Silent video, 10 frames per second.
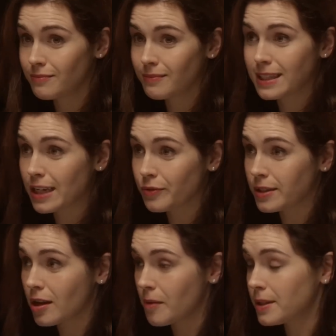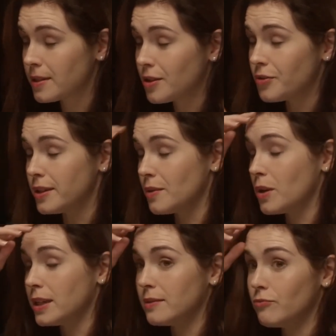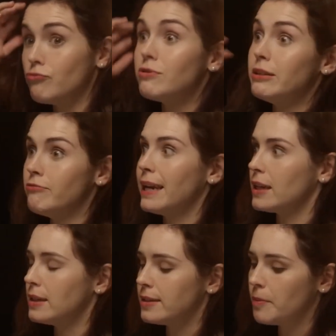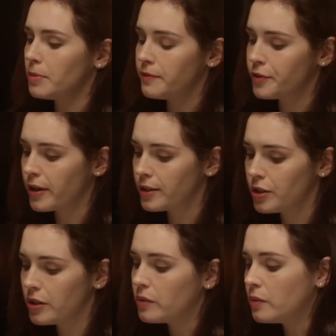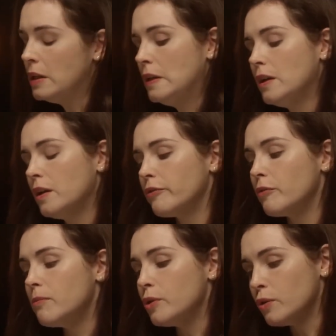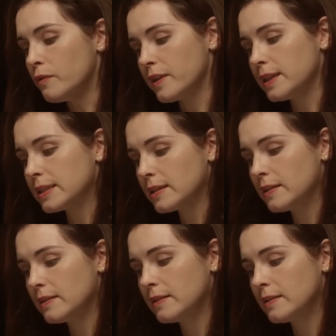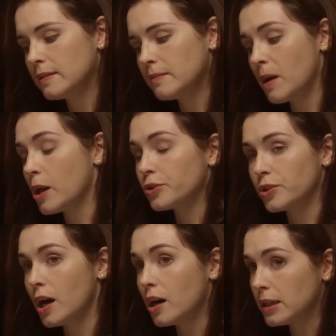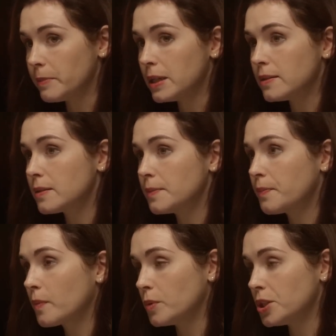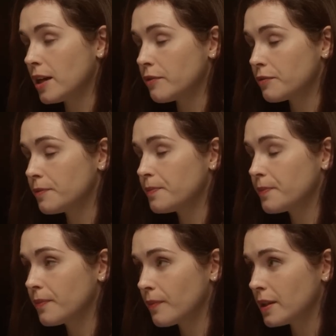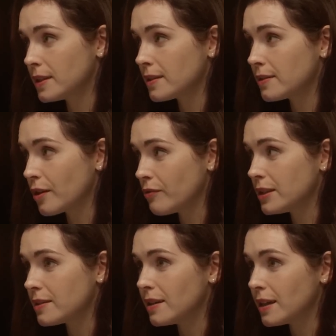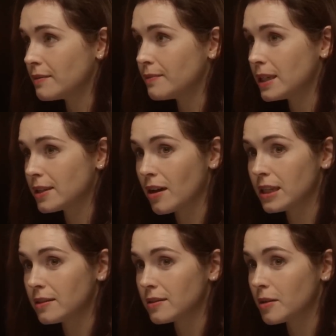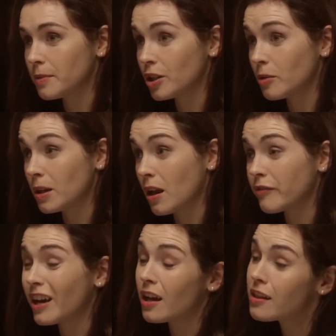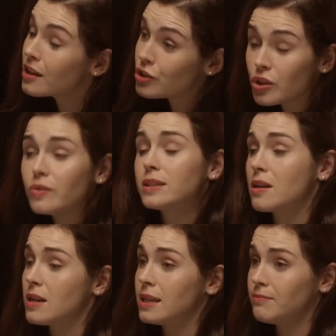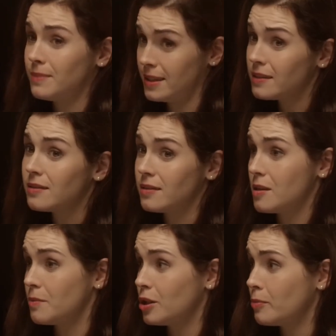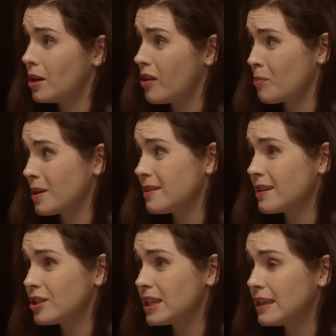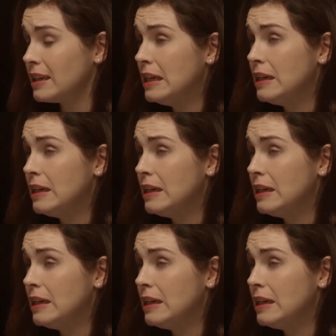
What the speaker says: Sex reassignment surgeries are one really radical example of trying to remove this biological hard limits, which have, until so recently, entirely determined human life. And I think do entirely still determine human life, because actually